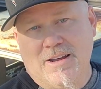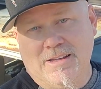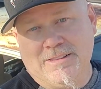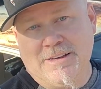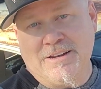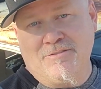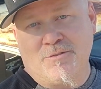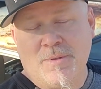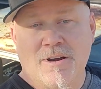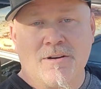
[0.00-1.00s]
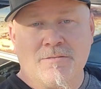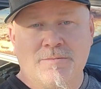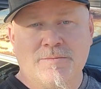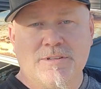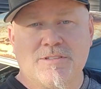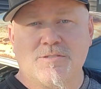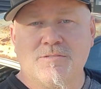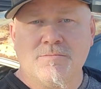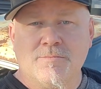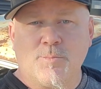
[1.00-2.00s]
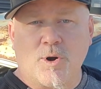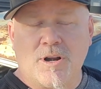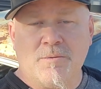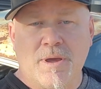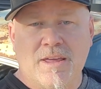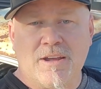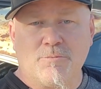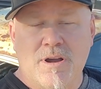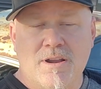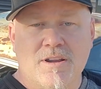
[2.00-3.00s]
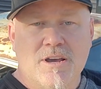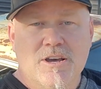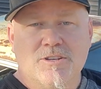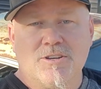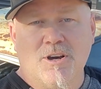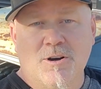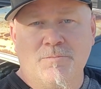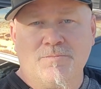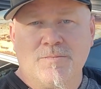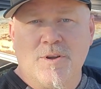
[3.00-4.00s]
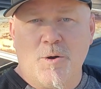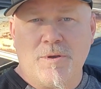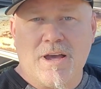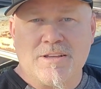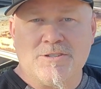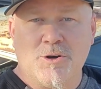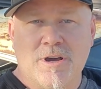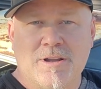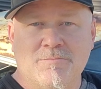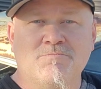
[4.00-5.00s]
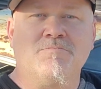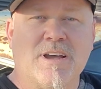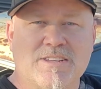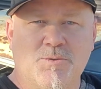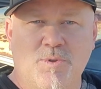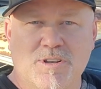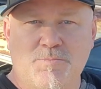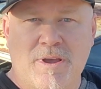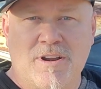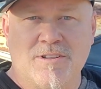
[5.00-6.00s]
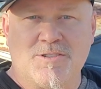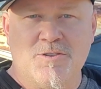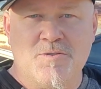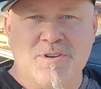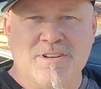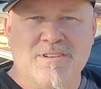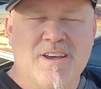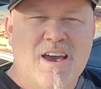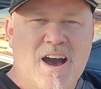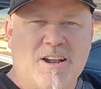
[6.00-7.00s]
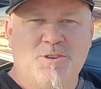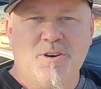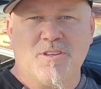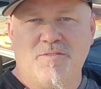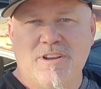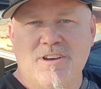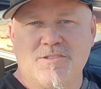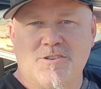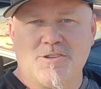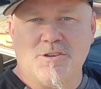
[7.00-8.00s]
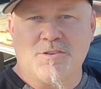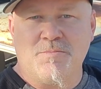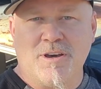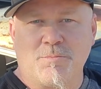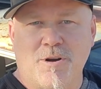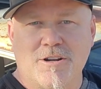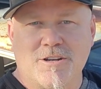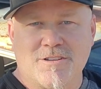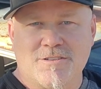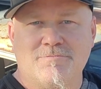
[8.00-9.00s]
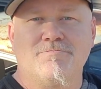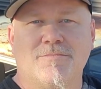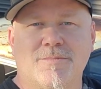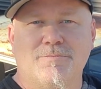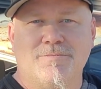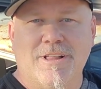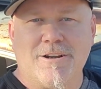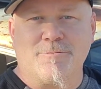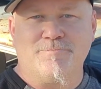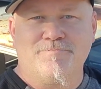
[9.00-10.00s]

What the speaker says: and then from there it's working on making it run. So hope you guys enjoy it, and like I said, we'll expand on it soon, and I'll do other videos to show you some other projects later.